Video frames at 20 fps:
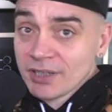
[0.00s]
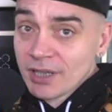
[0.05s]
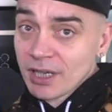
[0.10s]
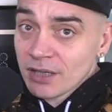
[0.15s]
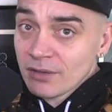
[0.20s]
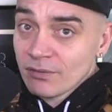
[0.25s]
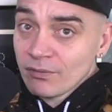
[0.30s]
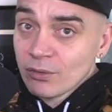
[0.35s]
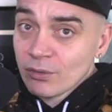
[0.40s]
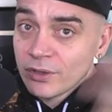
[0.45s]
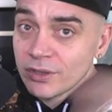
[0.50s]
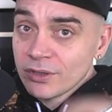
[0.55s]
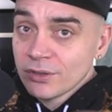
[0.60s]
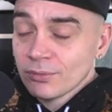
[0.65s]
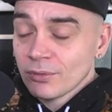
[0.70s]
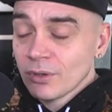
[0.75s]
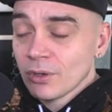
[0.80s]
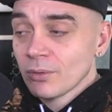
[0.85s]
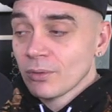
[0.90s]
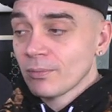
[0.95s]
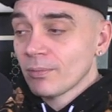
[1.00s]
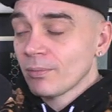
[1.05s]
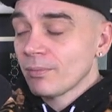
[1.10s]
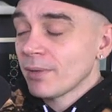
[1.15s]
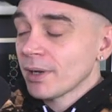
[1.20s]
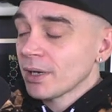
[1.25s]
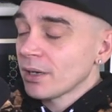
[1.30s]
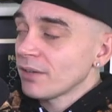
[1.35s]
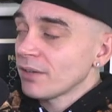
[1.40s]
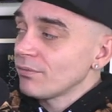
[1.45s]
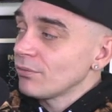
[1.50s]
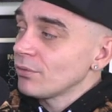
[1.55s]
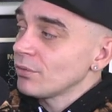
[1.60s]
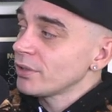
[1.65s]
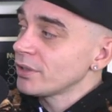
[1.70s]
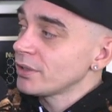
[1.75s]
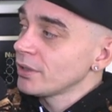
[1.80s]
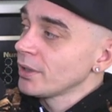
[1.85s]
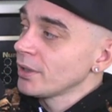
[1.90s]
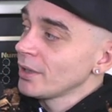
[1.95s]
big shout out to Void as well. Yeah,
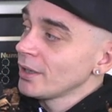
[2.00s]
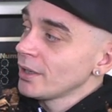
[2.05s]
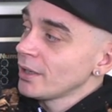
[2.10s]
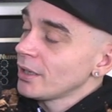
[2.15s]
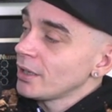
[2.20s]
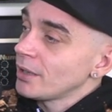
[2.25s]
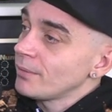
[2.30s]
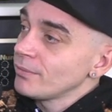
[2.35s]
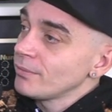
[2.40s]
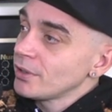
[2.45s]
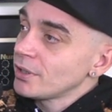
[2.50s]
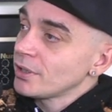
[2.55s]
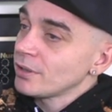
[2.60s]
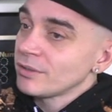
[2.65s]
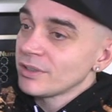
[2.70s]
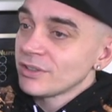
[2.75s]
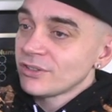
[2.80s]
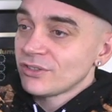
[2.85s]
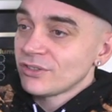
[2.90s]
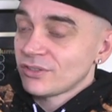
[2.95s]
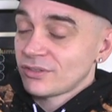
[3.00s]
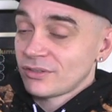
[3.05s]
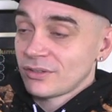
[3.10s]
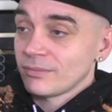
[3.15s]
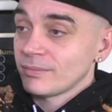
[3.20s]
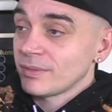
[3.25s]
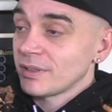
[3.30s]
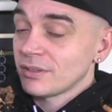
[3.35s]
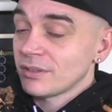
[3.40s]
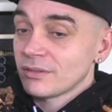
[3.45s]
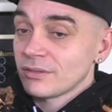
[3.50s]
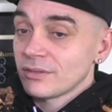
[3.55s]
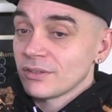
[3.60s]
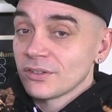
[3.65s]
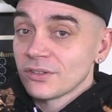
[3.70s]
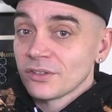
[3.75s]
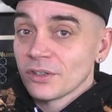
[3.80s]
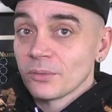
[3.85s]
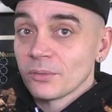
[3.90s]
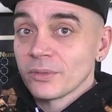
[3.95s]
Void. Void. Um, you know, there's just there's
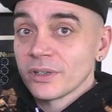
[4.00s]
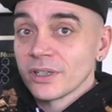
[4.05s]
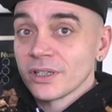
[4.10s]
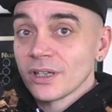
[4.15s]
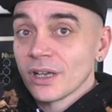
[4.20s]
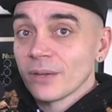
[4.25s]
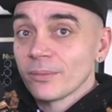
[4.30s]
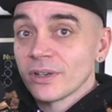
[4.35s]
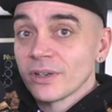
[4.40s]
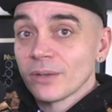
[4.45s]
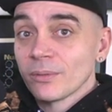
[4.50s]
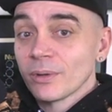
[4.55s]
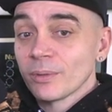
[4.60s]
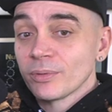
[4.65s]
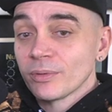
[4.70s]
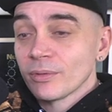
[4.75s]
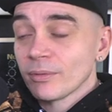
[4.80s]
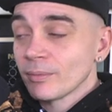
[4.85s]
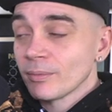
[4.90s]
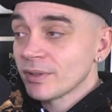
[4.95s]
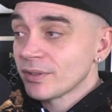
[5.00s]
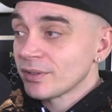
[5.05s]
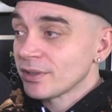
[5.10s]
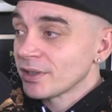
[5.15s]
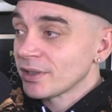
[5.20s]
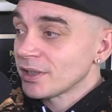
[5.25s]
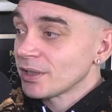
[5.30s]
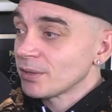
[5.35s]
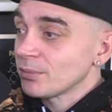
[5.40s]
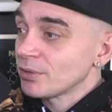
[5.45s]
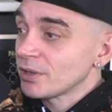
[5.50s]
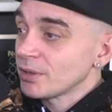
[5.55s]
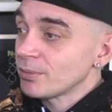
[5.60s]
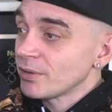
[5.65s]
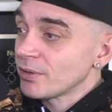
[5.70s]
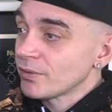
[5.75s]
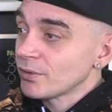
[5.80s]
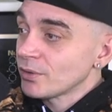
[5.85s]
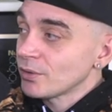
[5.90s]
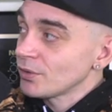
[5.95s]
so many. I mean, I'm hoping I'm not missing
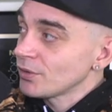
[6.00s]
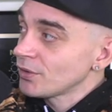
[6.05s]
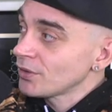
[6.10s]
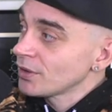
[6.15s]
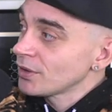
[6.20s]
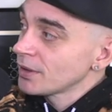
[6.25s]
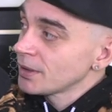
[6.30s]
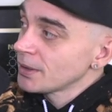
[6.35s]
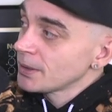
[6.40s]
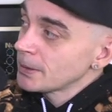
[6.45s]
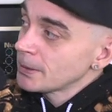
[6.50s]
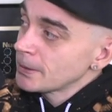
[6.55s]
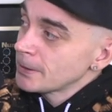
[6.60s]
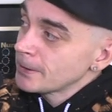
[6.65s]
anybody. I mean, like,